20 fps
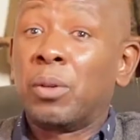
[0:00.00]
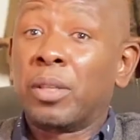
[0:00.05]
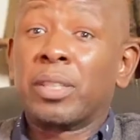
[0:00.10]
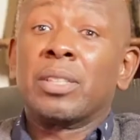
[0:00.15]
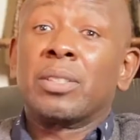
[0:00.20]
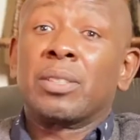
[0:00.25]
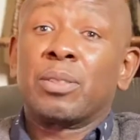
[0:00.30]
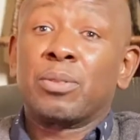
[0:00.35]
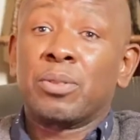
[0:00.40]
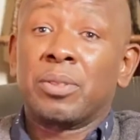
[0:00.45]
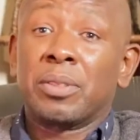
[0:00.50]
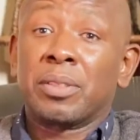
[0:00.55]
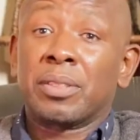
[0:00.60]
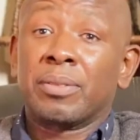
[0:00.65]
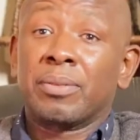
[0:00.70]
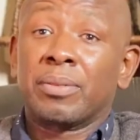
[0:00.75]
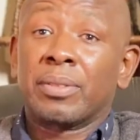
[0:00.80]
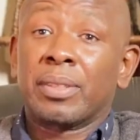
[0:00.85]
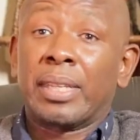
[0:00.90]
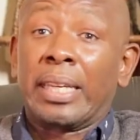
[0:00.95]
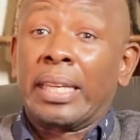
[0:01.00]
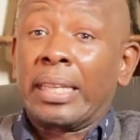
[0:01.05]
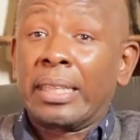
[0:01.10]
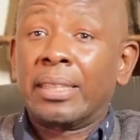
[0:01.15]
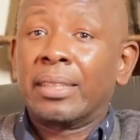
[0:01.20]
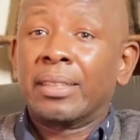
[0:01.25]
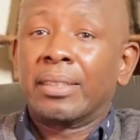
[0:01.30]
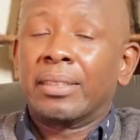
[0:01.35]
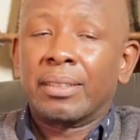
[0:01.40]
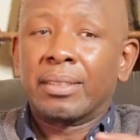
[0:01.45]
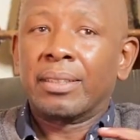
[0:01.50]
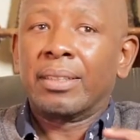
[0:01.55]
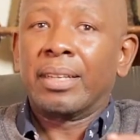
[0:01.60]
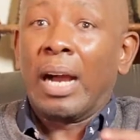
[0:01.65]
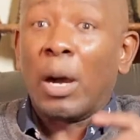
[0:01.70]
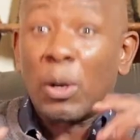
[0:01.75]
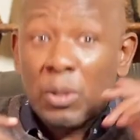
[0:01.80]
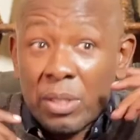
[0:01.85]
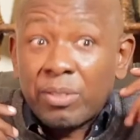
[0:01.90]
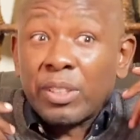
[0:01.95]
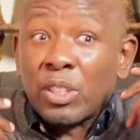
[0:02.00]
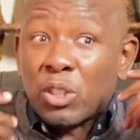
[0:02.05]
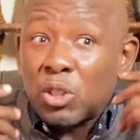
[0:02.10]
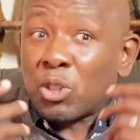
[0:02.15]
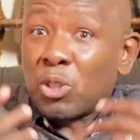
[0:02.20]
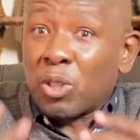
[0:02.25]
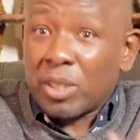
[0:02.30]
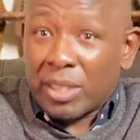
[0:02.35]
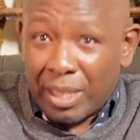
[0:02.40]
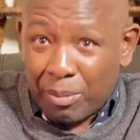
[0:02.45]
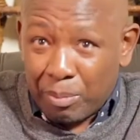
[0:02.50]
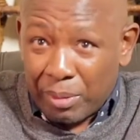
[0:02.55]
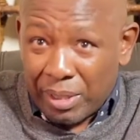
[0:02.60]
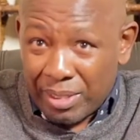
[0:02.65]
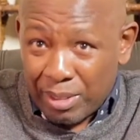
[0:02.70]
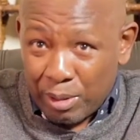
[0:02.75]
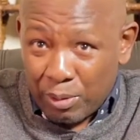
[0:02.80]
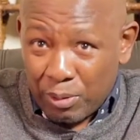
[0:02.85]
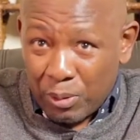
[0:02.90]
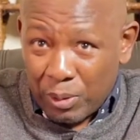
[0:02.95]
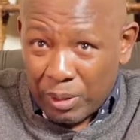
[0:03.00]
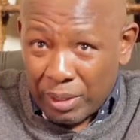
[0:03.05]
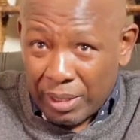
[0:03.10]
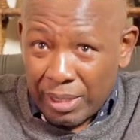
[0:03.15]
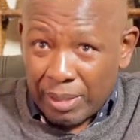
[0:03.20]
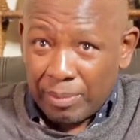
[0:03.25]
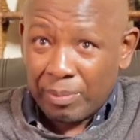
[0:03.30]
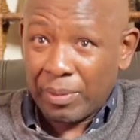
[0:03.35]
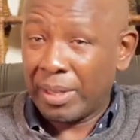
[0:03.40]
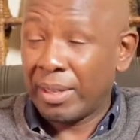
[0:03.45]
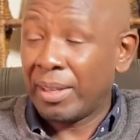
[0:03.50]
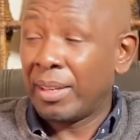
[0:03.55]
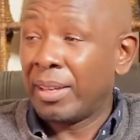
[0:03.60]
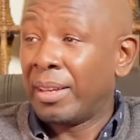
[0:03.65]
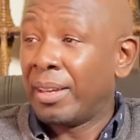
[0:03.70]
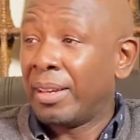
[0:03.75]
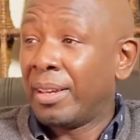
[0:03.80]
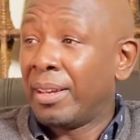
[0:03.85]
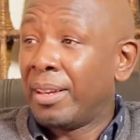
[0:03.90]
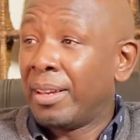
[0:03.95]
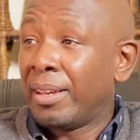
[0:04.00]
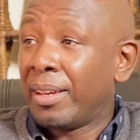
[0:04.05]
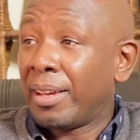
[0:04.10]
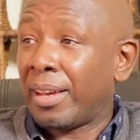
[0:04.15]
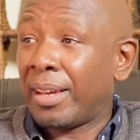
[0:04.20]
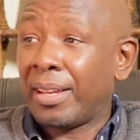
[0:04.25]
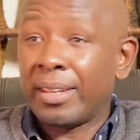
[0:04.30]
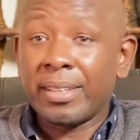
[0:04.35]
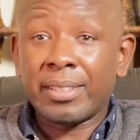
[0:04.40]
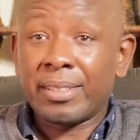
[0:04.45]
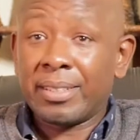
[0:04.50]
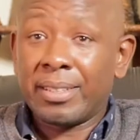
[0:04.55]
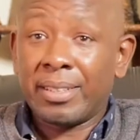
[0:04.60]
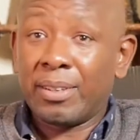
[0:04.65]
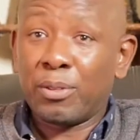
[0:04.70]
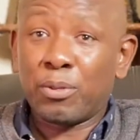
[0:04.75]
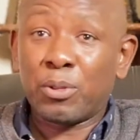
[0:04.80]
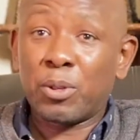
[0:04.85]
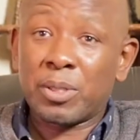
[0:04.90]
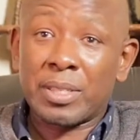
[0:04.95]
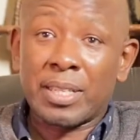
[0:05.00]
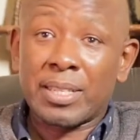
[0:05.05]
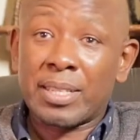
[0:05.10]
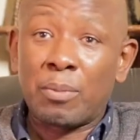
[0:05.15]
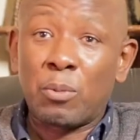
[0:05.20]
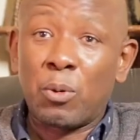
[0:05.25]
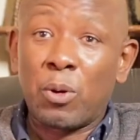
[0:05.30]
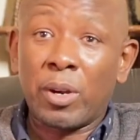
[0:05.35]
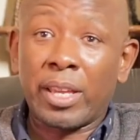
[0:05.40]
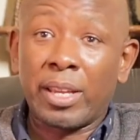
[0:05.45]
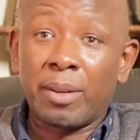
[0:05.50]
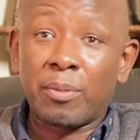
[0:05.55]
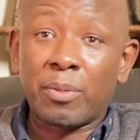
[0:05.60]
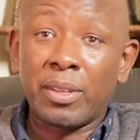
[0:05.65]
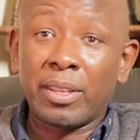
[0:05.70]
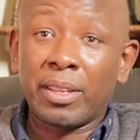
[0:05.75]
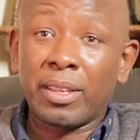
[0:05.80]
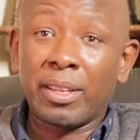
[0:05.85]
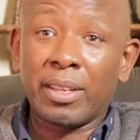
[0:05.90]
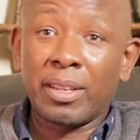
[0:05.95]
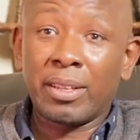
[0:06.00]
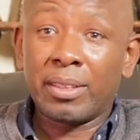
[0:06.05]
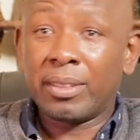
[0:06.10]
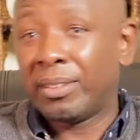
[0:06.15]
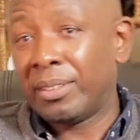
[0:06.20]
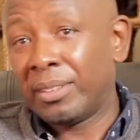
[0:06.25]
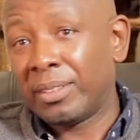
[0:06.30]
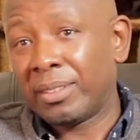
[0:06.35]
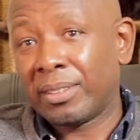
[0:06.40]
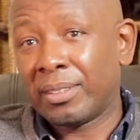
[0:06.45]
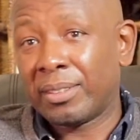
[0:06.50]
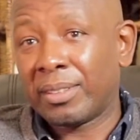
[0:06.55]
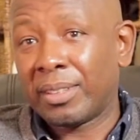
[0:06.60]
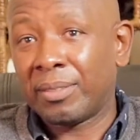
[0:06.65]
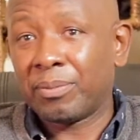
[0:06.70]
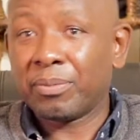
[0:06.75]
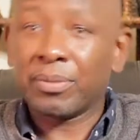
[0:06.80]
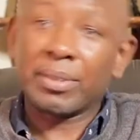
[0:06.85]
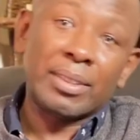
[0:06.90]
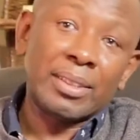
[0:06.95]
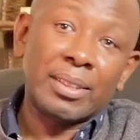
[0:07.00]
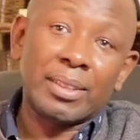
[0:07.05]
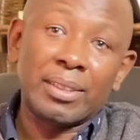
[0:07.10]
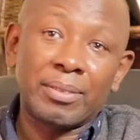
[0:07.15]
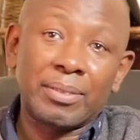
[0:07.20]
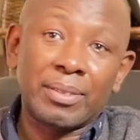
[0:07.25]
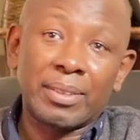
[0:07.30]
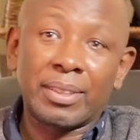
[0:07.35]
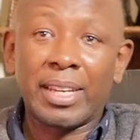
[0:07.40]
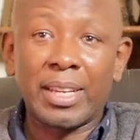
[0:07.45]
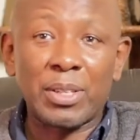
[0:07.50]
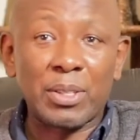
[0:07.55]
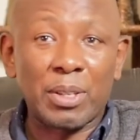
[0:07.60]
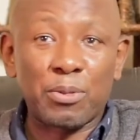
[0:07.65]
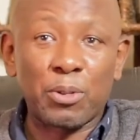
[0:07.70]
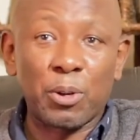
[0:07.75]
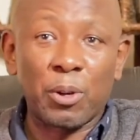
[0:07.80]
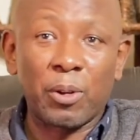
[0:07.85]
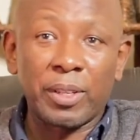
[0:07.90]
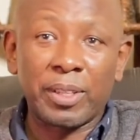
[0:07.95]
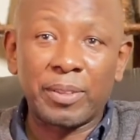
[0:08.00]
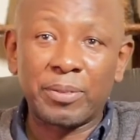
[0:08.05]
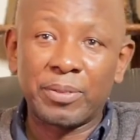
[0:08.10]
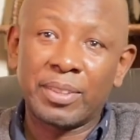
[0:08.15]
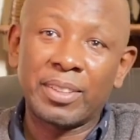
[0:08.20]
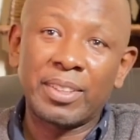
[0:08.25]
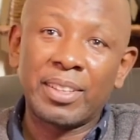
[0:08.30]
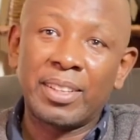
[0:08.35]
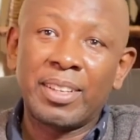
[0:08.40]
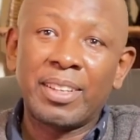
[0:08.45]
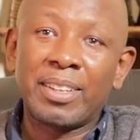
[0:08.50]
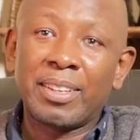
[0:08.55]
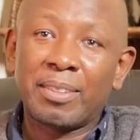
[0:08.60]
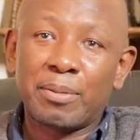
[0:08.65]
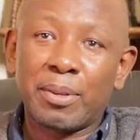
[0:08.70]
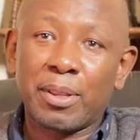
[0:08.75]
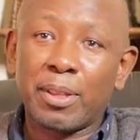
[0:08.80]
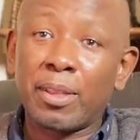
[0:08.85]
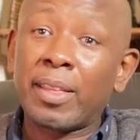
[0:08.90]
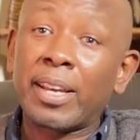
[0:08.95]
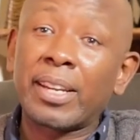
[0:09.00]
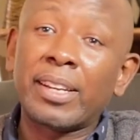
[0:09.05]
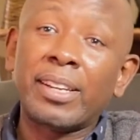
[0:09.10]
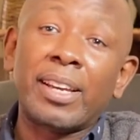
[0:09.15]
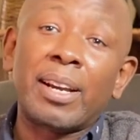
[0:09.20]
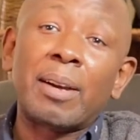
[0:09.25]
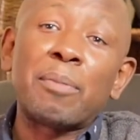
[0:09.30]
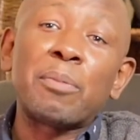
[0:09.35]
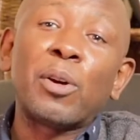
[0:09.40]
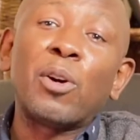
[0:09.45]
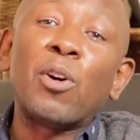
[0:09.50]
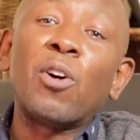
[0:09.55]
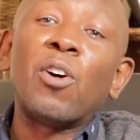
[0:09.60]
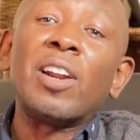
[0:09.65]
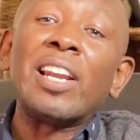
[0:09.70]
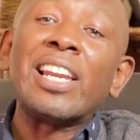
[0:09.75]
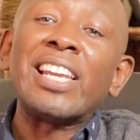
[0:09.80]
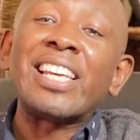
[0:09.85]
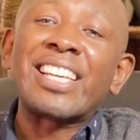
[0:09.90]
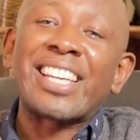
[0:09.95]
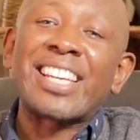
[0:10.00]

walking to the front. Like, mm. I was even shocked at myself doing that. And of course, as I'm walking, I'm thinking, guys are following. Maybe that day I'm the only